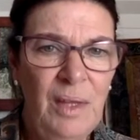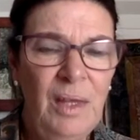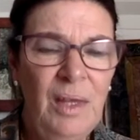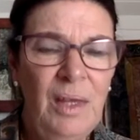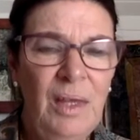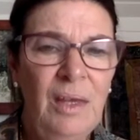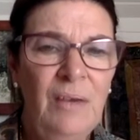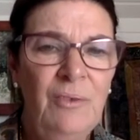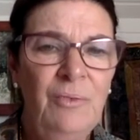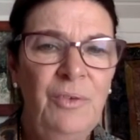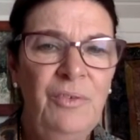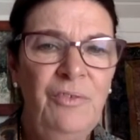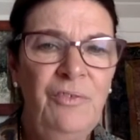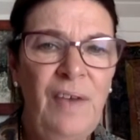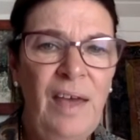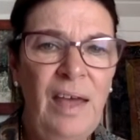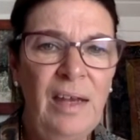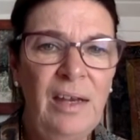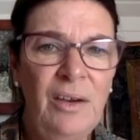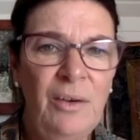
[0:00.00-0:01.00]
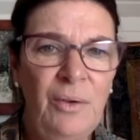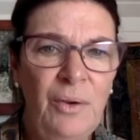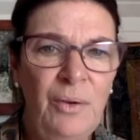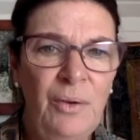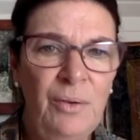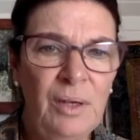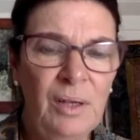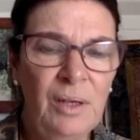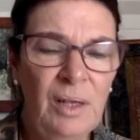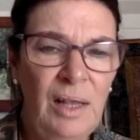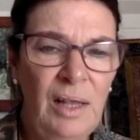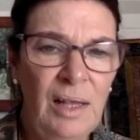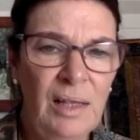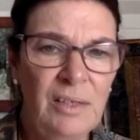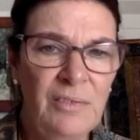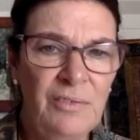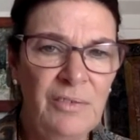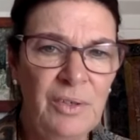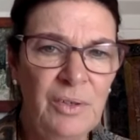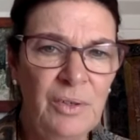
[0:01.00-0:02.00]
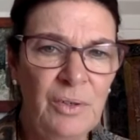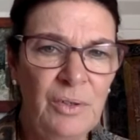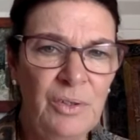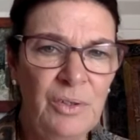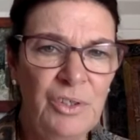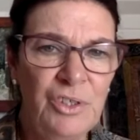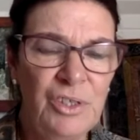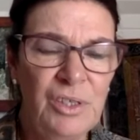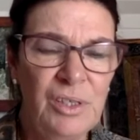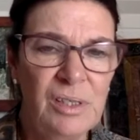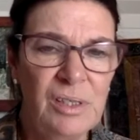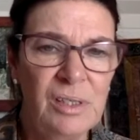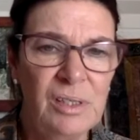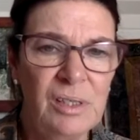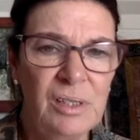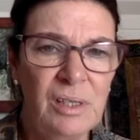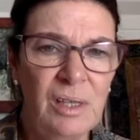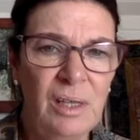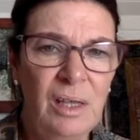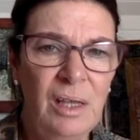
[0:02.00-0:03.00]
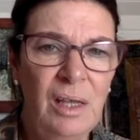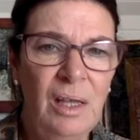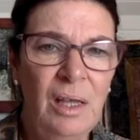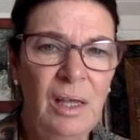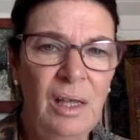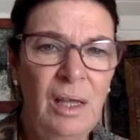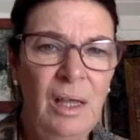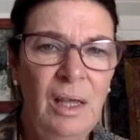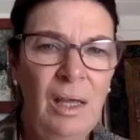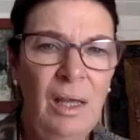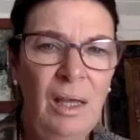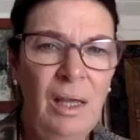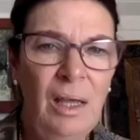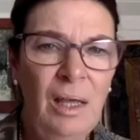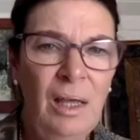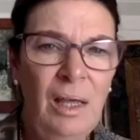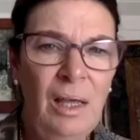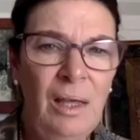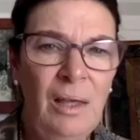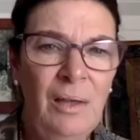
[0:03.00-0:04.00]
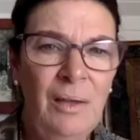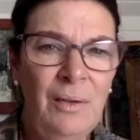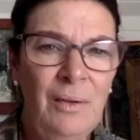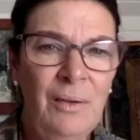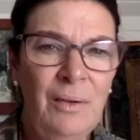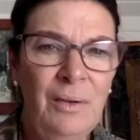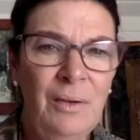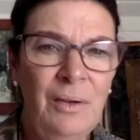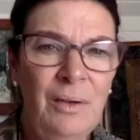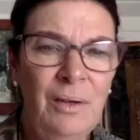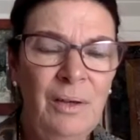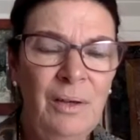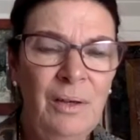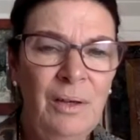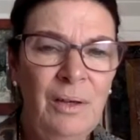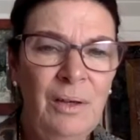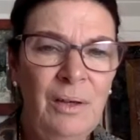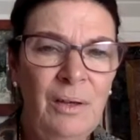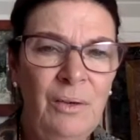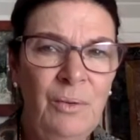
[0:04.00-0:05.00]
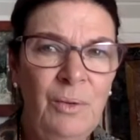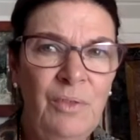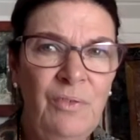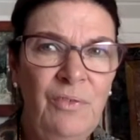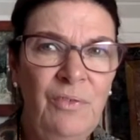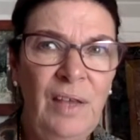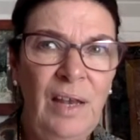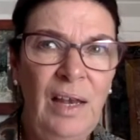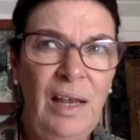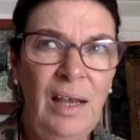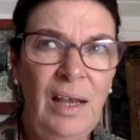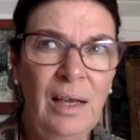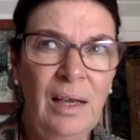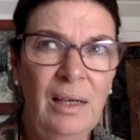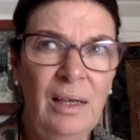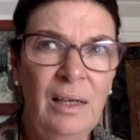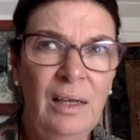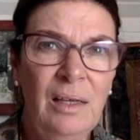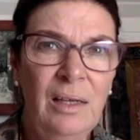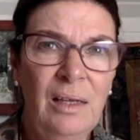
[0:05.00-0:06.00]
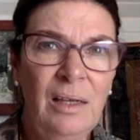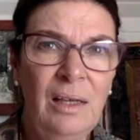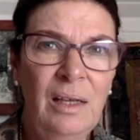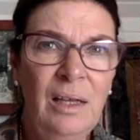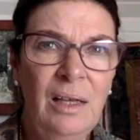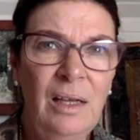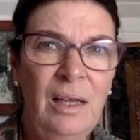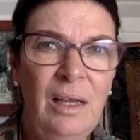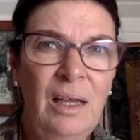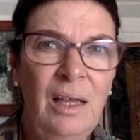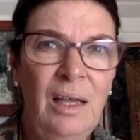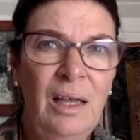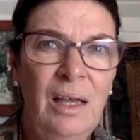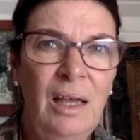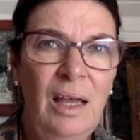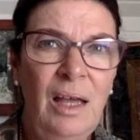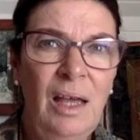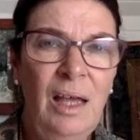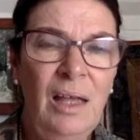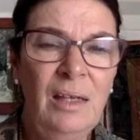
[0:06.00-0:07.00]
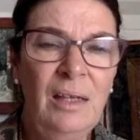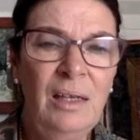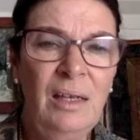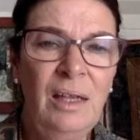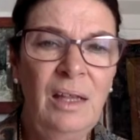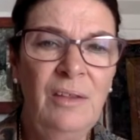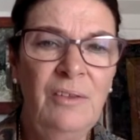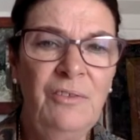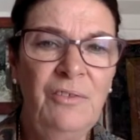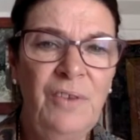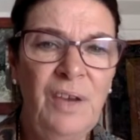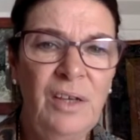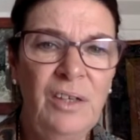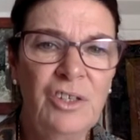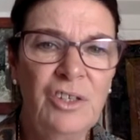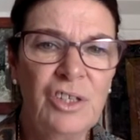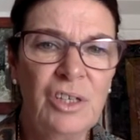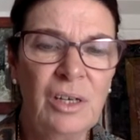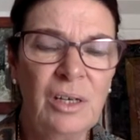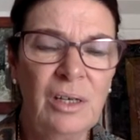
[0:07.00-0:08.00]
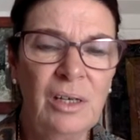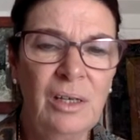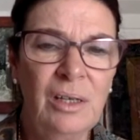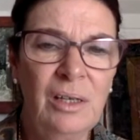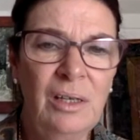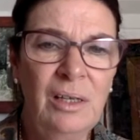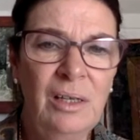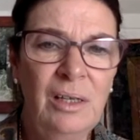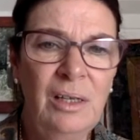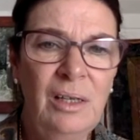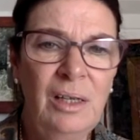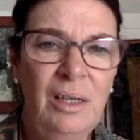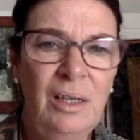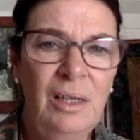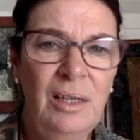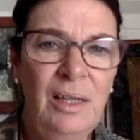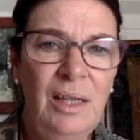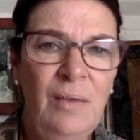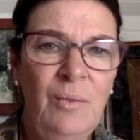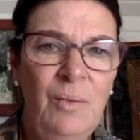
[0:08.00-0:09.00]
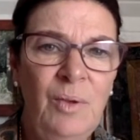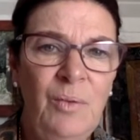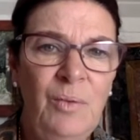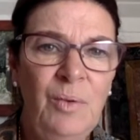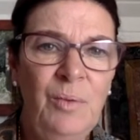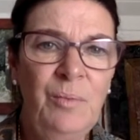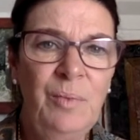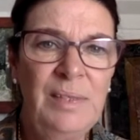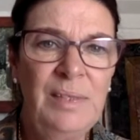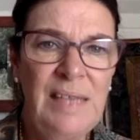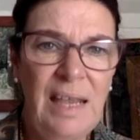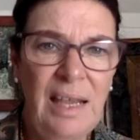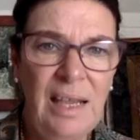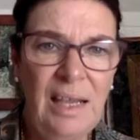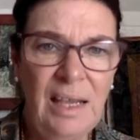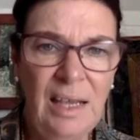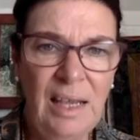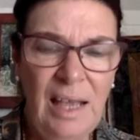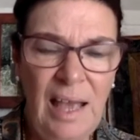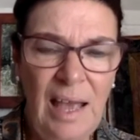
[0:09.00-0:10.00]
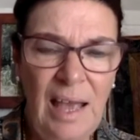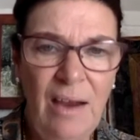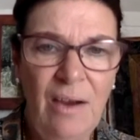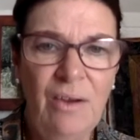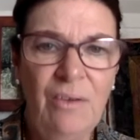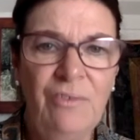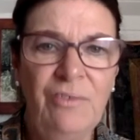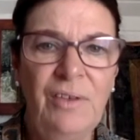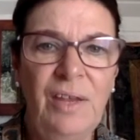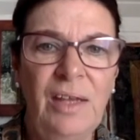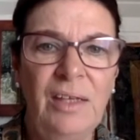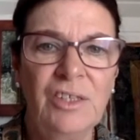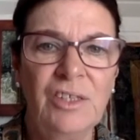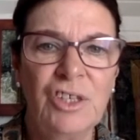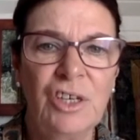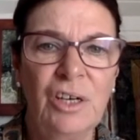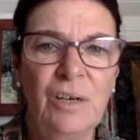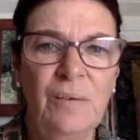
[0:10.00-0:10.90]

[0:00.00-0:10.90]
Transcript: If we fed our own collective unconscious uh, with feeling and another function, then we would be taking care of nature.